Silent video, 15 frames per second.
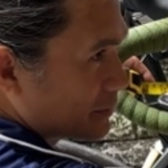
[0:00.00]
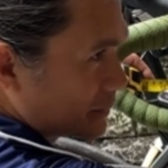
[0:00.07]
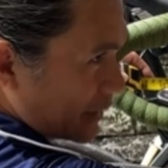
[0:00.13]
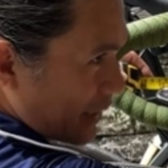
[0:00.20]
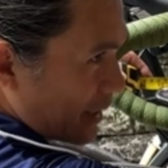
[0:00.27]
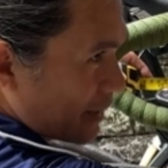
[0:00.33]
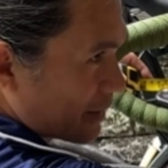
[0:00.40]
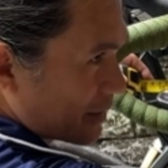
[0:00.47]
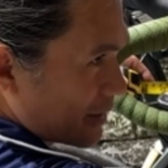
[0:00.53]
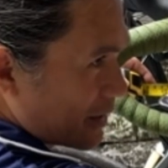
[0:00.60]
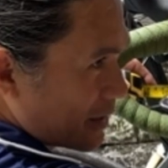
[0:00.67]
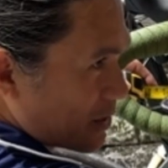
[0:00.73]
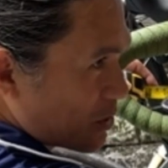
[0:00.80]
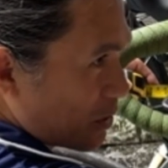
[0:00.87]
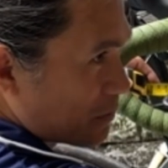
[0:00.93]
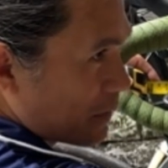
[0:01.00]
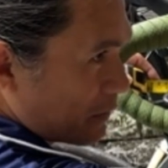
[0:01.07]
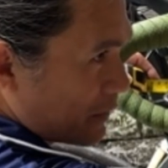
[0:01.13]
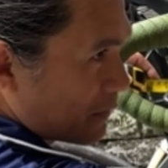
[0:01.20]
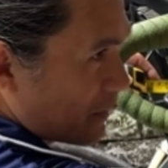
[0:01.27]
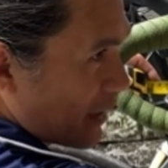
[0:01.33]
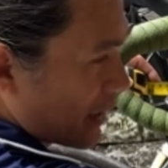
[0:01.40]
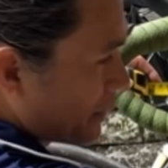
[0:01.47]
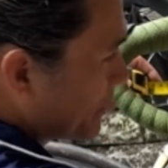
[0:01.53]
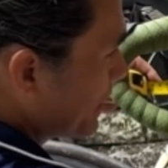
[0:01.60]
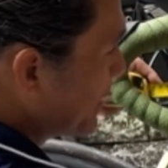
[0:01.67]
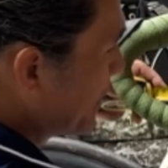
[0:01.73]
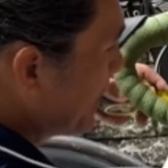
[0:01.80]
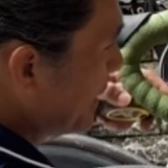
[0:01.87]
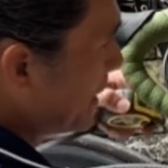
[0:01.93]
Yeah, so 55.
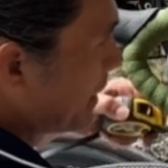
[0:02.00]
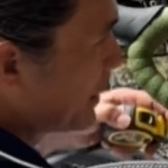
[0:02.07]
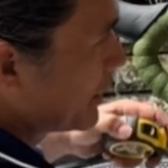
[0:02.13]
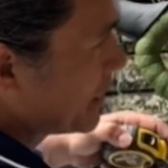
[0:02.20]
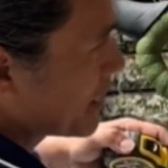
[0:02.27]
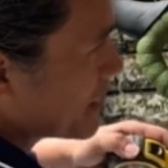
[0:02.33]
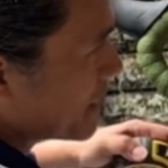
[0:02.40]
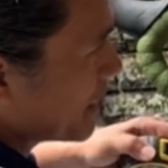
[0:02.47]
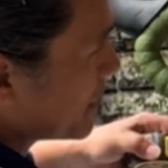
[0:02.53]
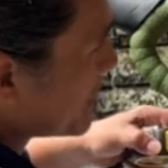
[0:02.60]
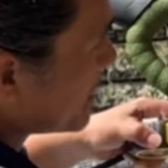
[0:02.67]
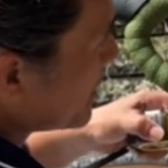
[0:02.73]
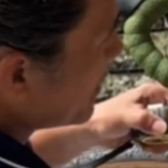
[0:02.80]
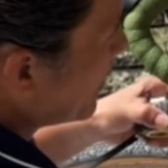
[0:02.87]
This is